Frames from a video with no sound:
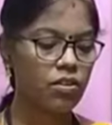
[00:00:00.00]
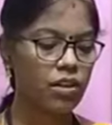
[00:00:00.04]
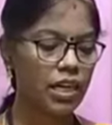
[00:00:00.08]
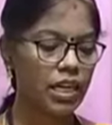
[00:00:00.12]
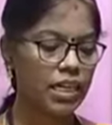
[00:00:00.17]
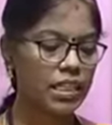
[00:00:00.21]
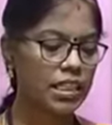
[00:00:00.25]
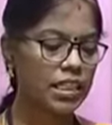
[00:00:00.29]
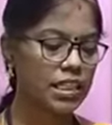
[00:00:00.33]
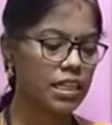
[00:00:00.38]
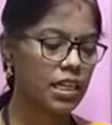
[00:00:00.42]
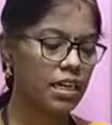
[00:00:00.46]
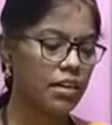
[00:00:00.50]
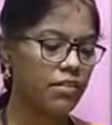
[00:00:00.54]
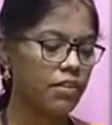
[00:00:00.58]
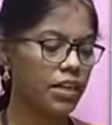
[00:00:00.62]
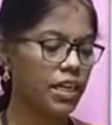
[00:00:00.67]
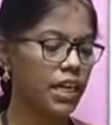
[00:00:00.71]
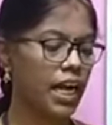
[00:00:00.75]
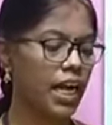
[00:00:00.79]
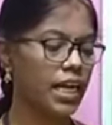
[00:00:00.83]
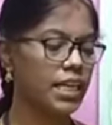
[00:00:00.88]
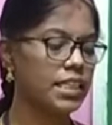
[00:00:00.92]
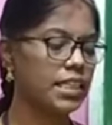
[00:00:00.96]
yesterday
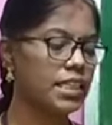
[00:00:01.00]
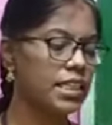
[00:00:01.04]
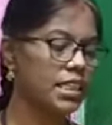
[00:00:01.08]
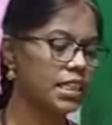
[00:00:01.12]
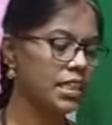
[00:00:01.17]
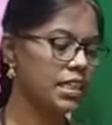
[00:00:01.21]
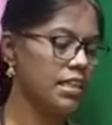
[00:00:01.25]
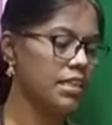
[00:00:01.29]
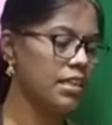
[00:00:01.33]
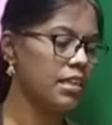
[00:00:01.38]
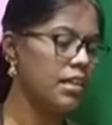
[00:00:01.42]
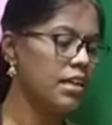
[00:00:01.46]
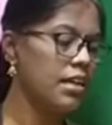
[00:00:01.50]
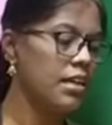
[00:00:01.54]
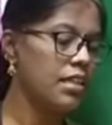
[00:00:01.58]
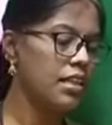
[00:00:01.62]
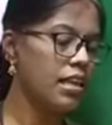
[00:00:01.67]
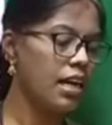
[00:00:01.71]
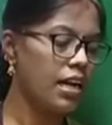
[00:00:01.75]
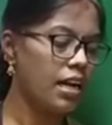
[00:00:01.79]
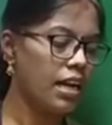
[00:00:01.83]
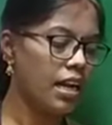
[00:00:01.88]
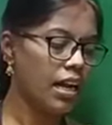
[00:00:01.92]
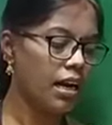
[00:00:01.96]
we had seen
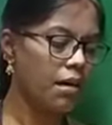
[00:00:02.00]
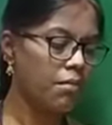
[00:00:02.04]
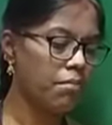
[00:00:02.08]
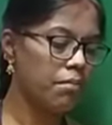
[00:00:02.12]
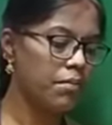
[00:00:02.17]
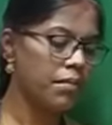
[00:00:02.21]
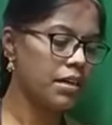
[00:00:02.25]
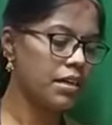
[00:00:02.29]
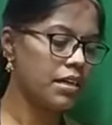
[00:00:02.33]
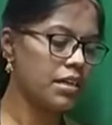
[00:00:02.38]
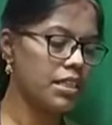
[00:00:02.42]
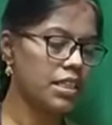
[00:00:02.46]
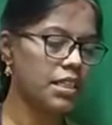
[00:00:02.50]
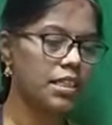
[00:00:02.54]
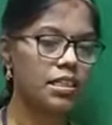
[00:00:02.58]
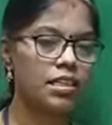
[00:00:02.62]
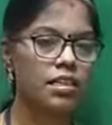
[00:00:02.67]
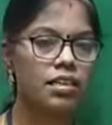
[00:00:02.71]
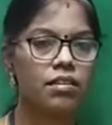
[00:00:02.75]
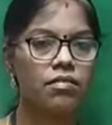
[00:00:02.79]
the numbers